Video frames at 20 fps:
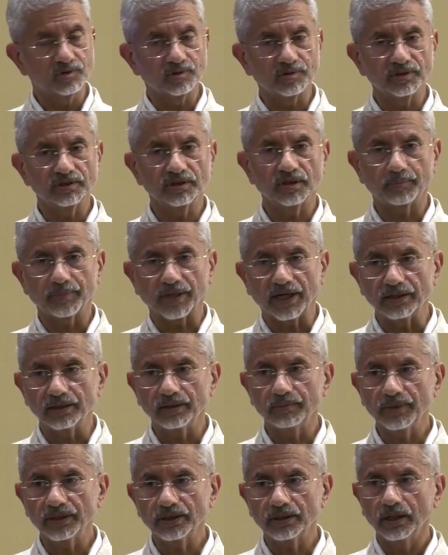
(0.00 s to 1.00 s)
during the
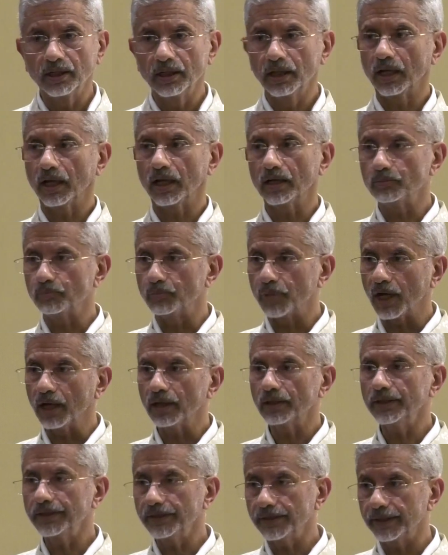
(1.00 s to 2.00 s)
pandemic, and
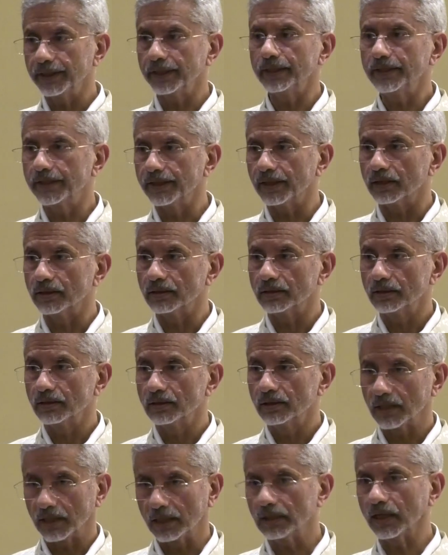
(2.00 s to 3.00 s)
barring India,
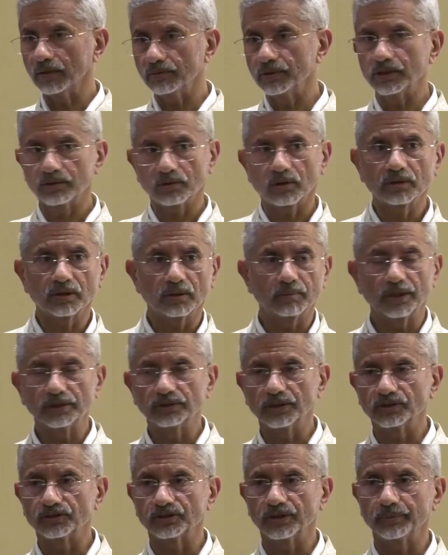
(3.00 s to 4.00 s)
and I will talk about
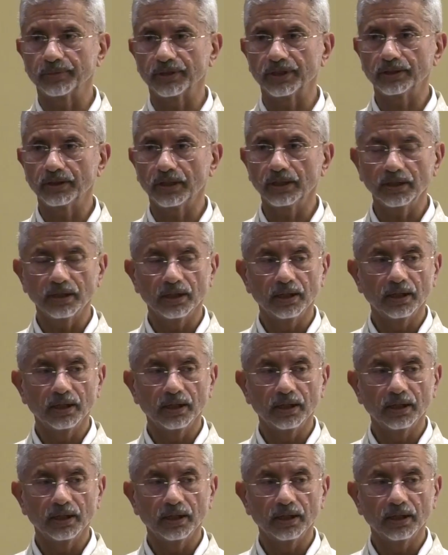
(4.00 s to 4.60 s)
that separately,